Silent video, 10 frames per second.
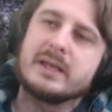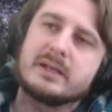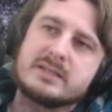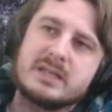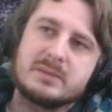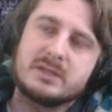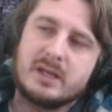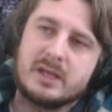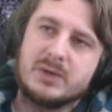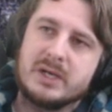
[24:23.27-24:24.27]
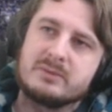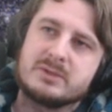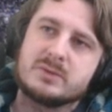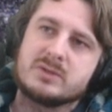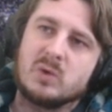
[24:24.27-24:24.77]
demon that I created,
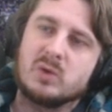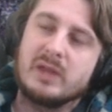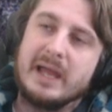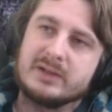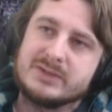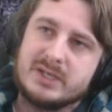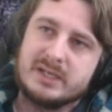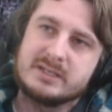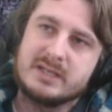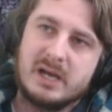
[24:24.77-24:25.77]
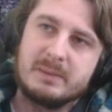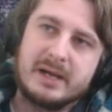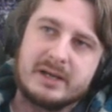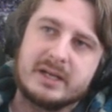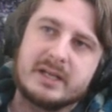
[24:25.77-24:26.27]
which was all outsiders are
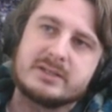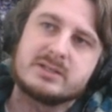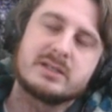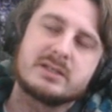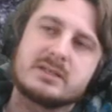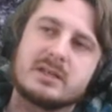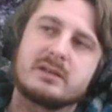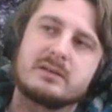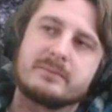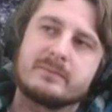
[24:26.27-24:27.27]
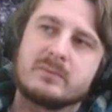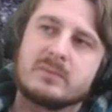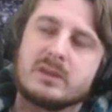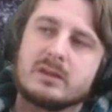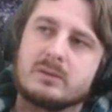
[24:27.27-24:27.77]
marionettes instead,
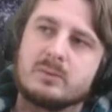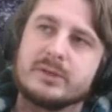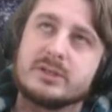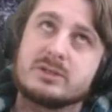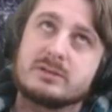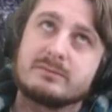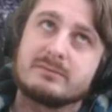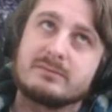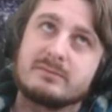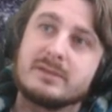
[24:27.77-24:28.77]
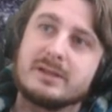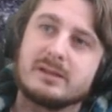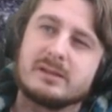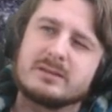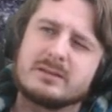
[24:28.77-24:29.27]
which
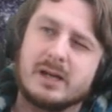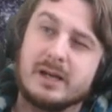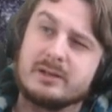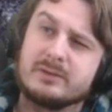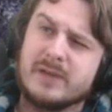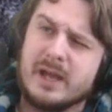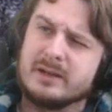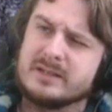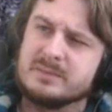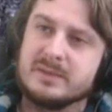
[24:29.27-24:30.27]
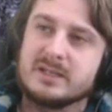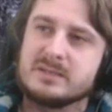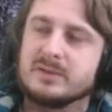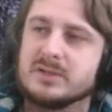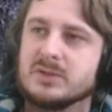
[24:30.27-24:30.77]
is kind of character mix,
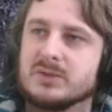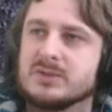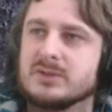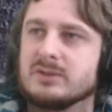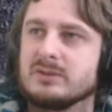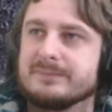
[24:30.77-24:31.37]
but it's also